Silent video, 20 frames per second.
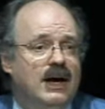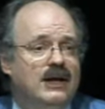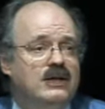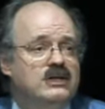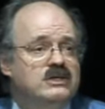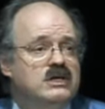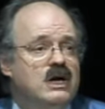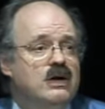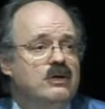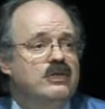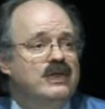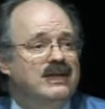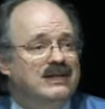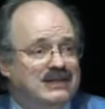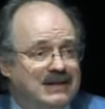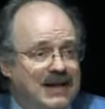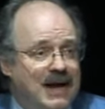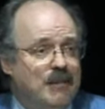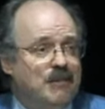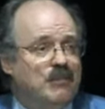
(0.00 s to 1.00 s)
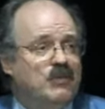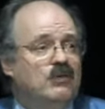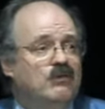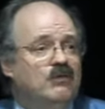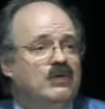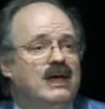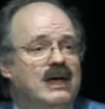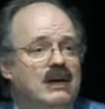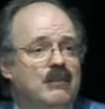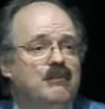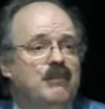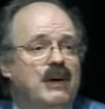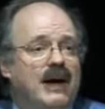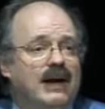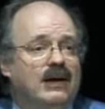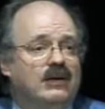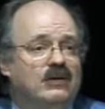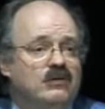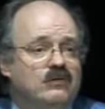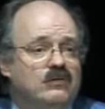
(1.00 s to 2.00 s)
And so the depth of the
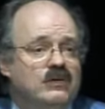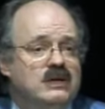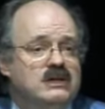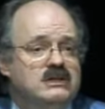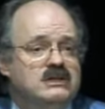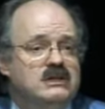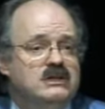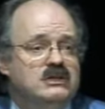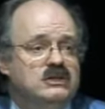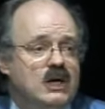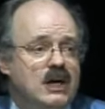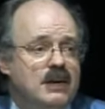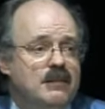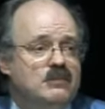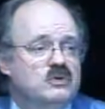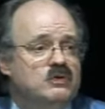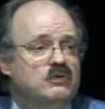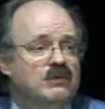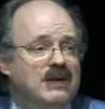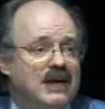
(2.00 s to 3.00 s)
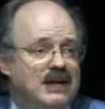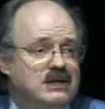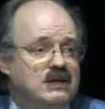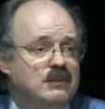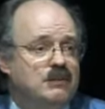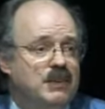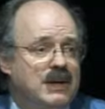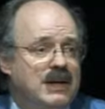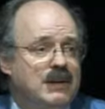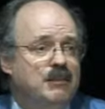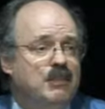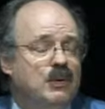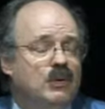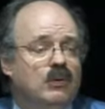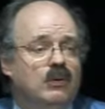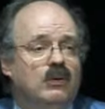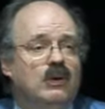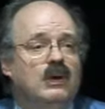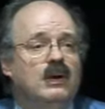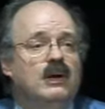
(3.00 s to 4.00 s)
impact of this in terms of getting
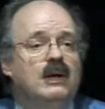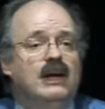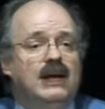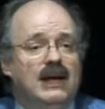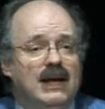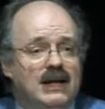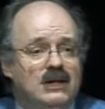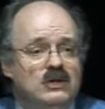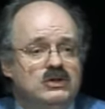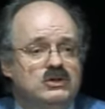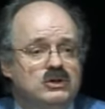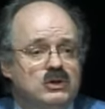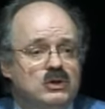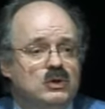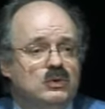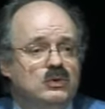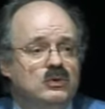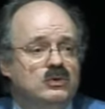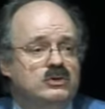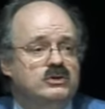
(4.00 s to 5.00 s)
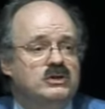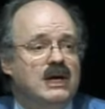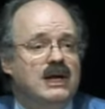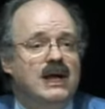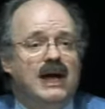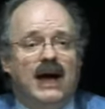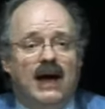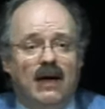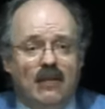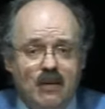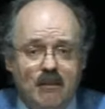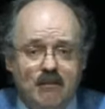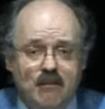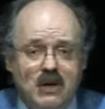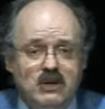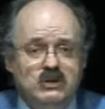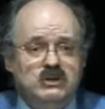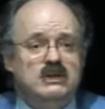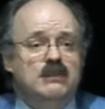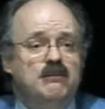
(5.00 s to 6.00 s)
people in schools at the
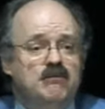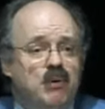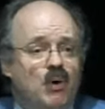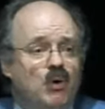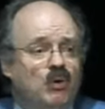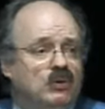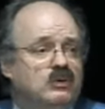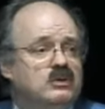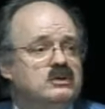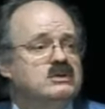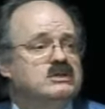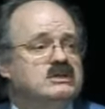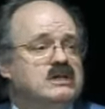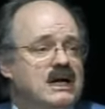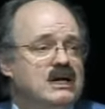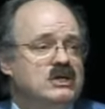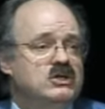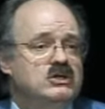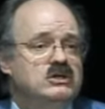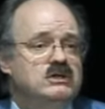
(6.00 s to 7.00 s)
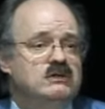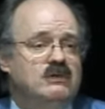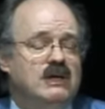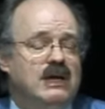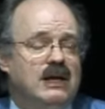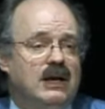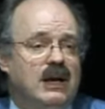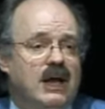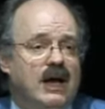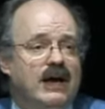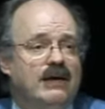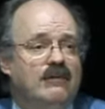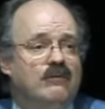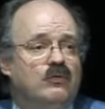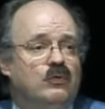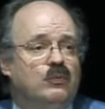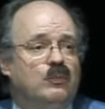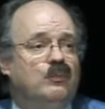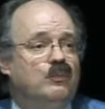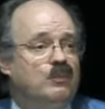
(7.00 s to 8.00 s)
most important stages of their
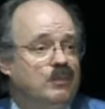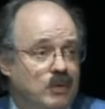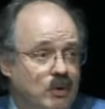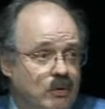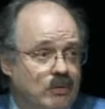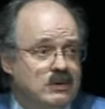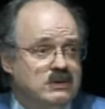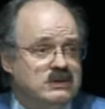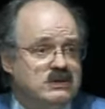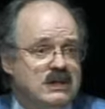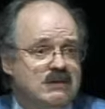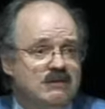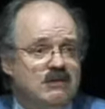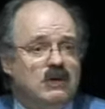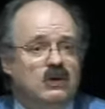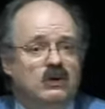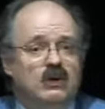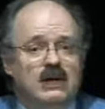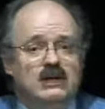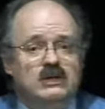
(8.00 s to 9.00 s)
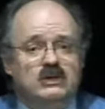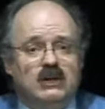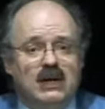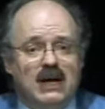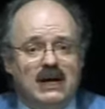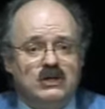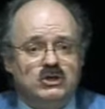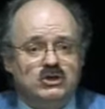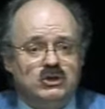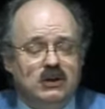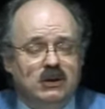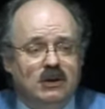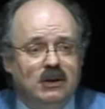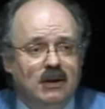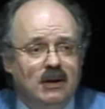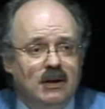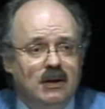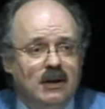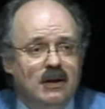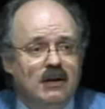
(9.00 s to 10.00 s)
lives, you're receiving your education.
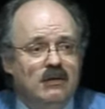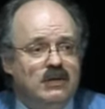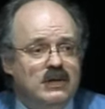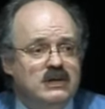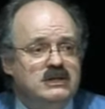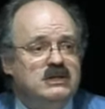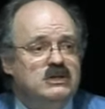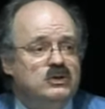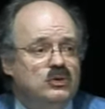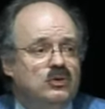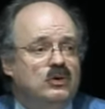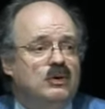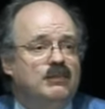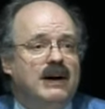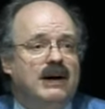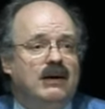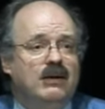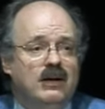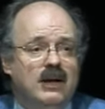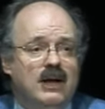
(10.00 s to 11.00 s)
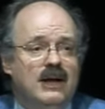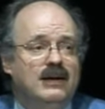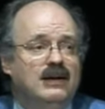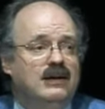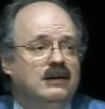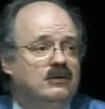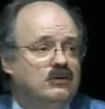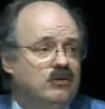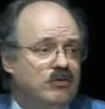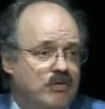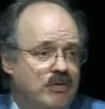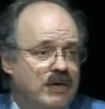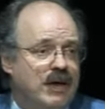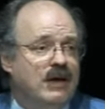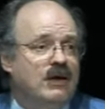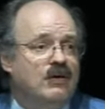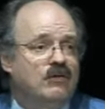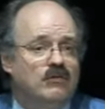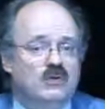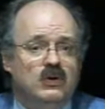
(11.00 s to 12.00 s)
This is all about learning to
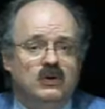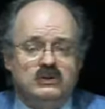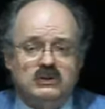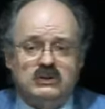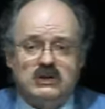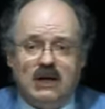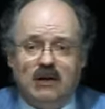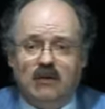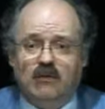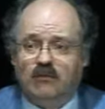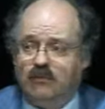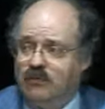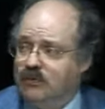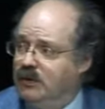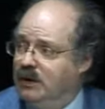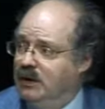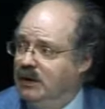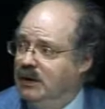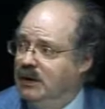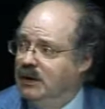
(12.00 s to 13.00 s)
think for yourselves.